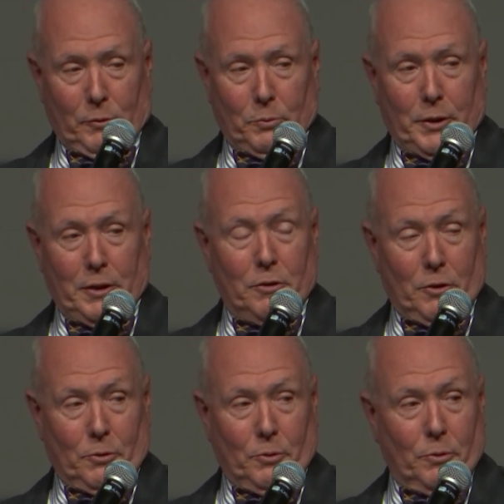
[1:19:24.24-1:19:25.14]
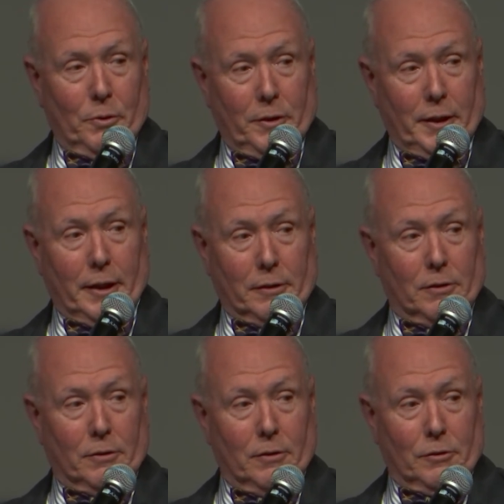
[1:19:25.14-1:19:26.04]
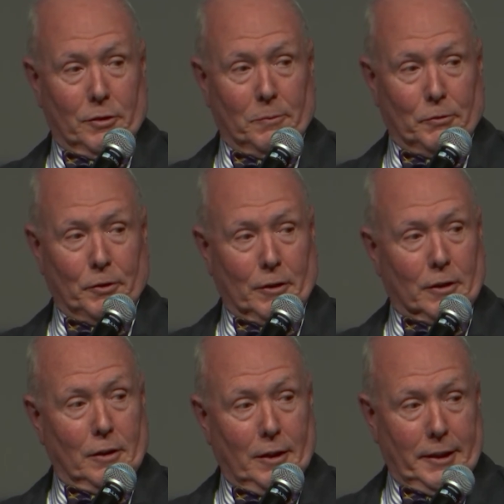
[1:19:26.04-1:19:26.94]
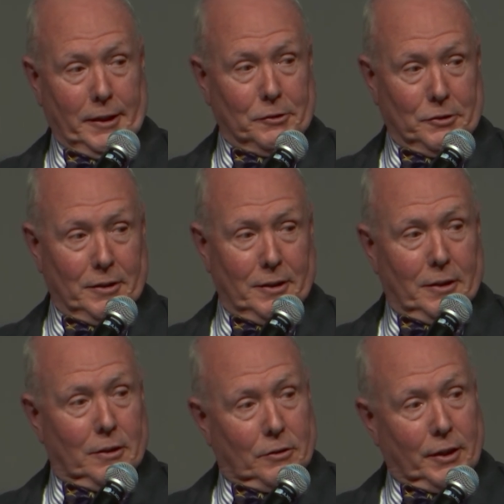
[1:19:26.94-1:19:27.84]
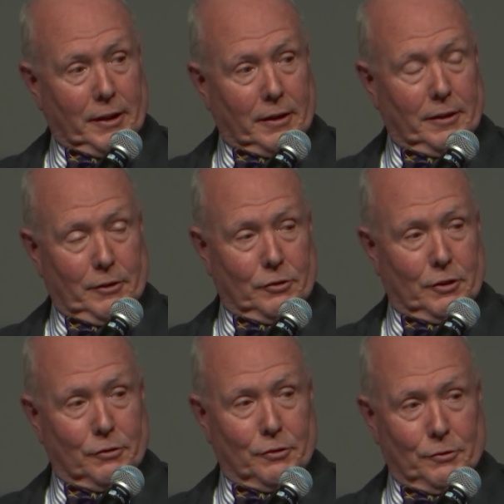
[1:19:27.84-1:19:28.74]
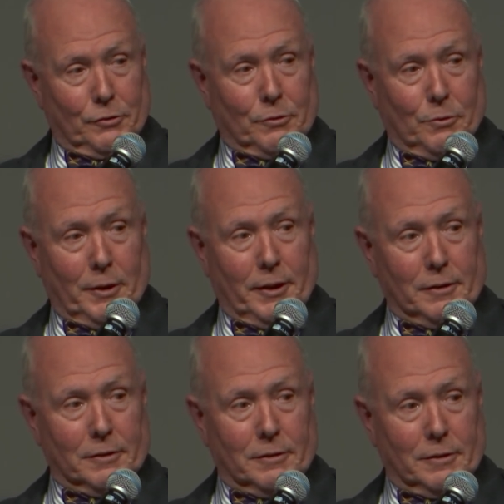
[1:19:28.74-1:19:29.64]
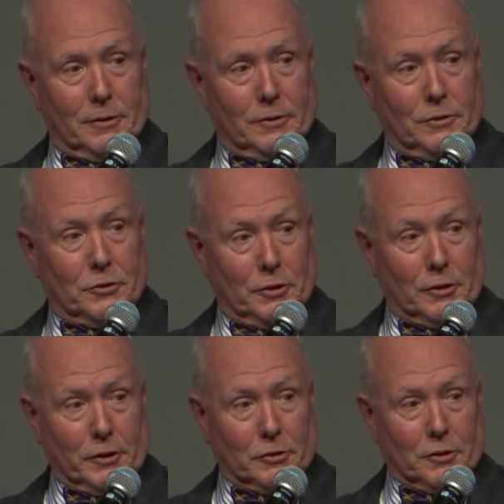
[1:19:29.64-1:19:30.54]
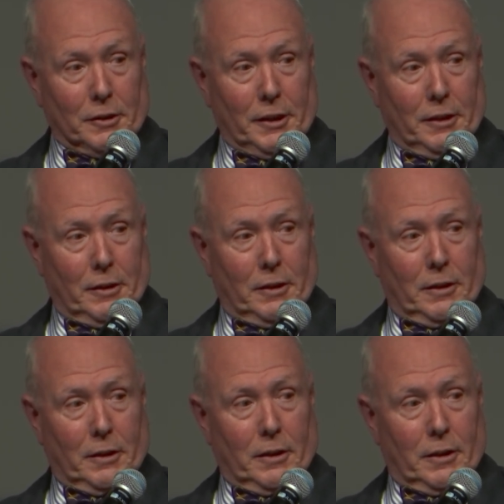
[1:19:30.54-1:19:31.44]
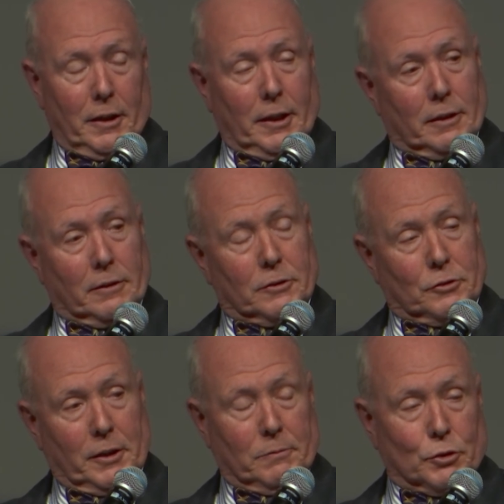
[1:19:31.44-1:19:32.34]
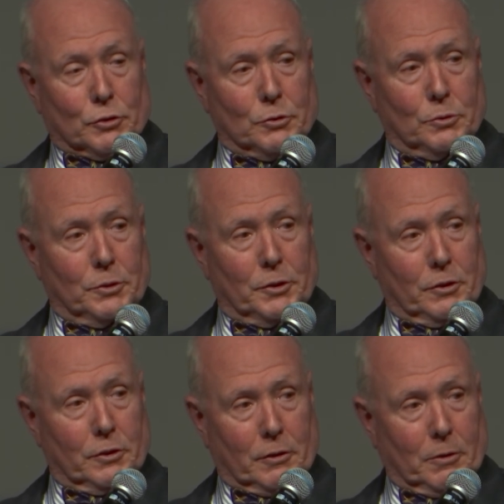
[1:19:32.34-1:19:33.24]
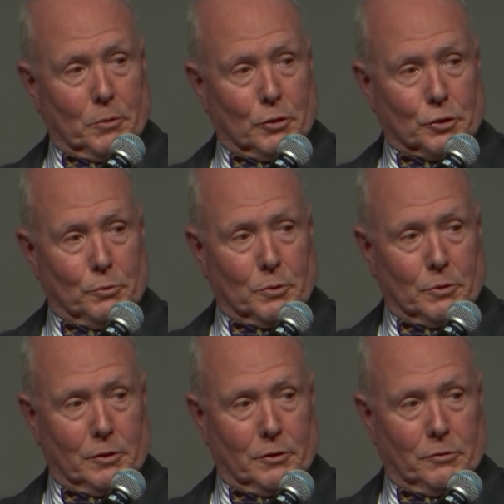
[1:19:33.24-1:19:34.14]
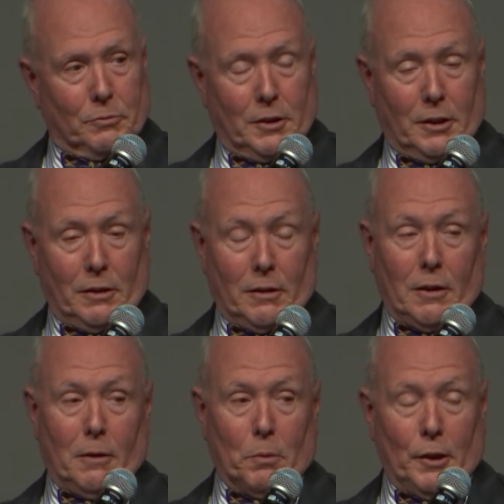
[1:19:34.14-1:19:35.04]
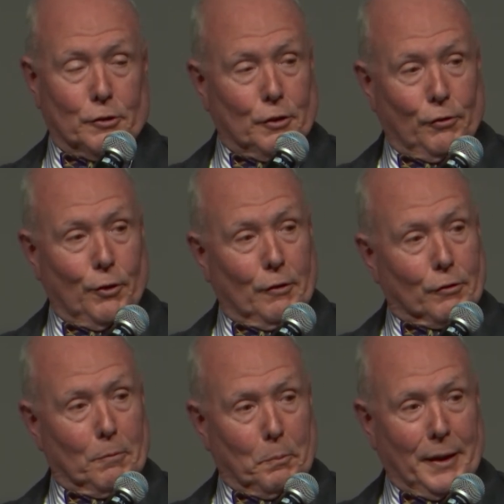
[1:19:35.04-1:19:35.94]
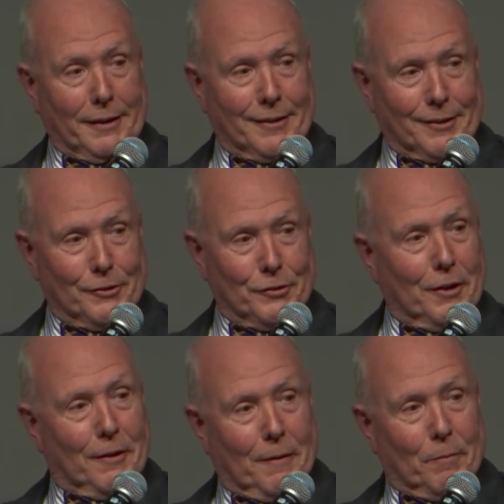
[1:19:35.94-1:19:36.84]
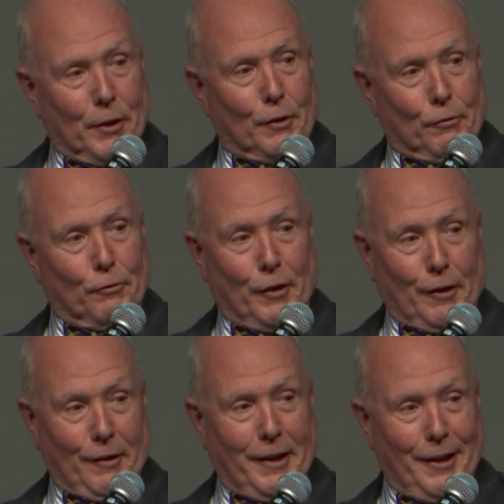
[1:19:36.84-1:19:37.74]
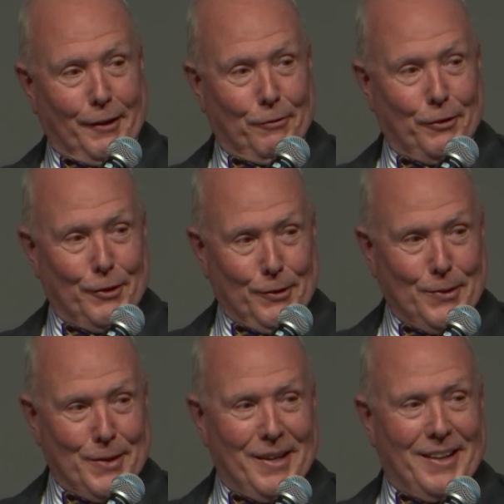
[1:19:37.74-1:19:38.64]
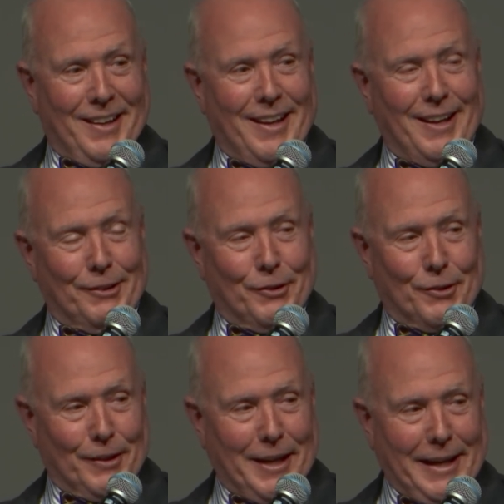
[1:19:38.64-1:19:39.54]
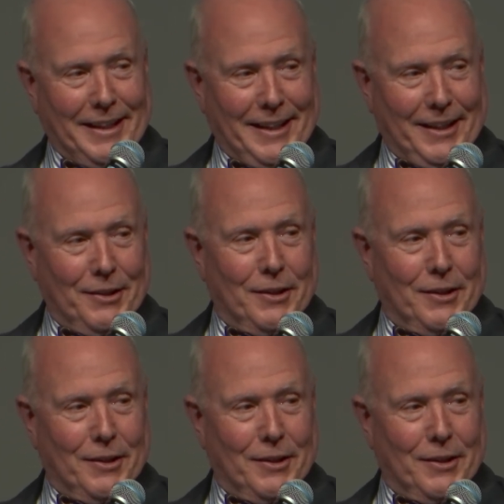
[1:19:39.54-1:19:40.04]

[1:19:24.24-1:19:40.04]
we know that some of our clients take these issues quite seriously. And the same's true in the commercial world as well. Plus, if you have competitors that are far ahead of you and you're lagging,